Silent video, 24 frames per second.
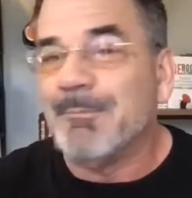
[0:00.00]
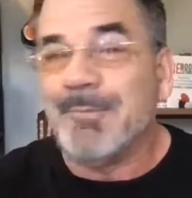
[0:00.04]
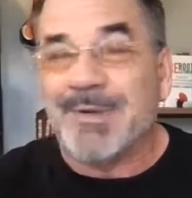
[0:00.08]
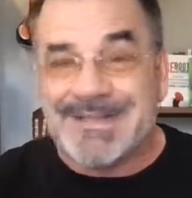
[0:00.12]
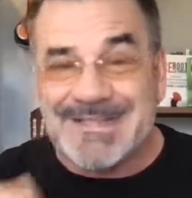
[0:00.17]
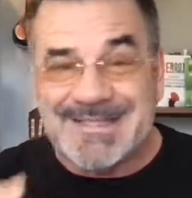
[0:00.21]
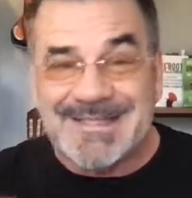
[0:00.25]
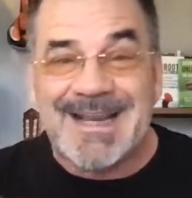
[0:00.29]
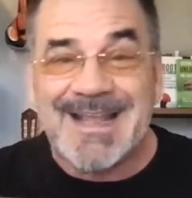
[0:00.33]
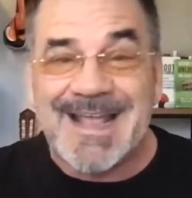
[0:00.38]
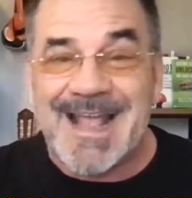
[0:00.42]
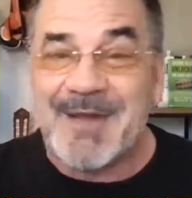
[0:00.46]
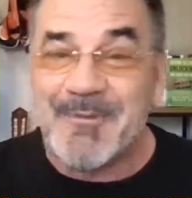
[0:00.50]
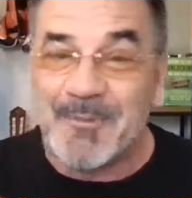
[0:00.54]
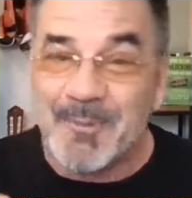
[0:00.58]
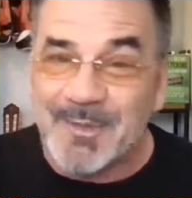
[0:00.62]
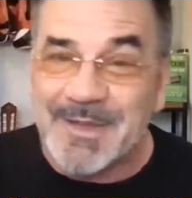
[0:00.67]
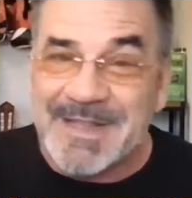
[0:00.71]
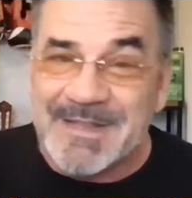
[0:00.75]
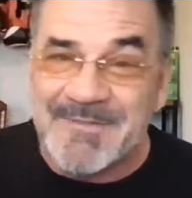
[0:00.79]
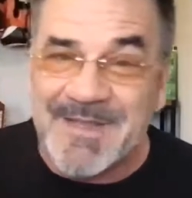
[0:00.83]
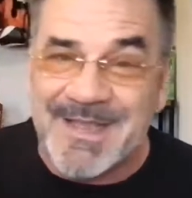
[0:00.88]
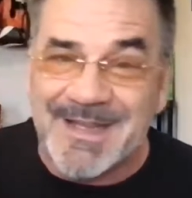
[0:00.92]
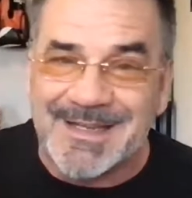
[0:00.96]
but today I
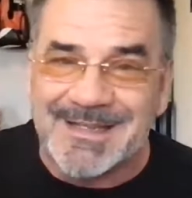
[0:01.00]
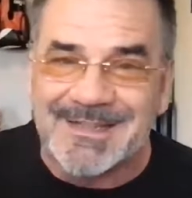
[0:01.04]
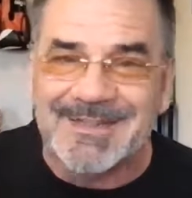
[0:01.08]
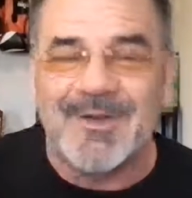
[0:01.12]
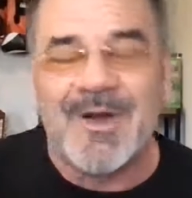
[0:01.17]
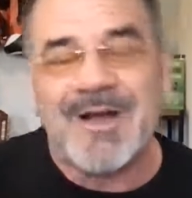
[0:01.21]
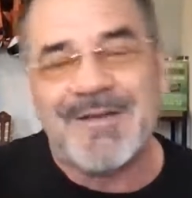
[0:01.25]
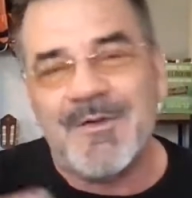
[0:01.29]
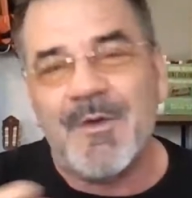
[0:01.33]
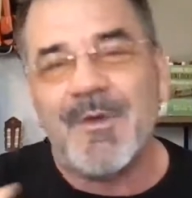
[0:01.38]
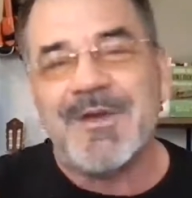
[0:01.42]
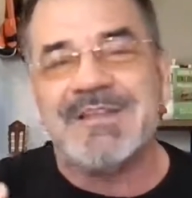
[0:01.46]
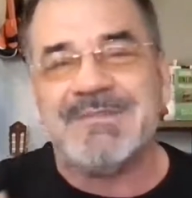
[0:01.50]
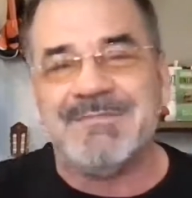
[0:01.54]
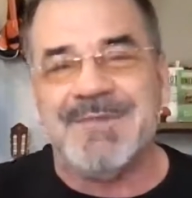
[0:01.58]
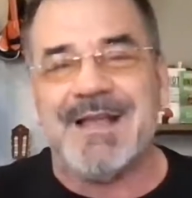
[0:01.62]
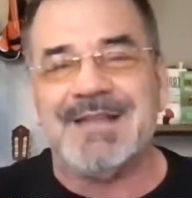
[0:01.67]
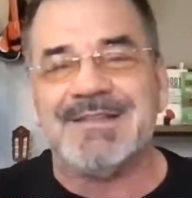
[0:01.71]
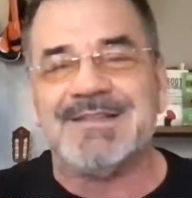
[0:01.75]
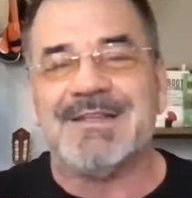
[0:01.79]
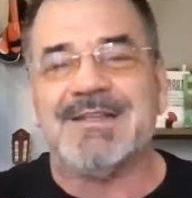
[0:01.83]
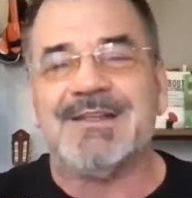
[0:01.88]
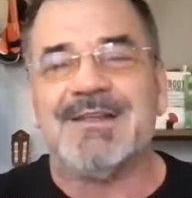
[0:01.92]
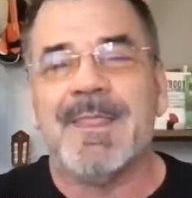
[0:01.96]
really mean it. No, I've always
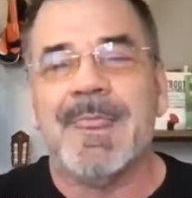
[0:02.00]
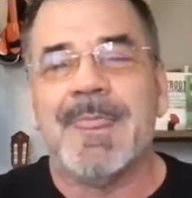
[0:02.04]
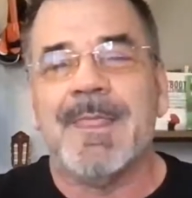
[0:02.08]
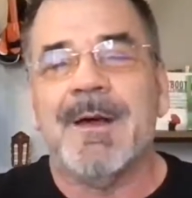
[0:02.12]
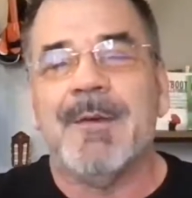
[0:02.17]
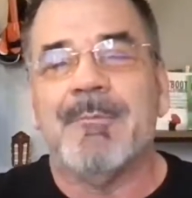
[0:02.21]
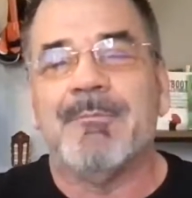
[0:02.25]
meant it,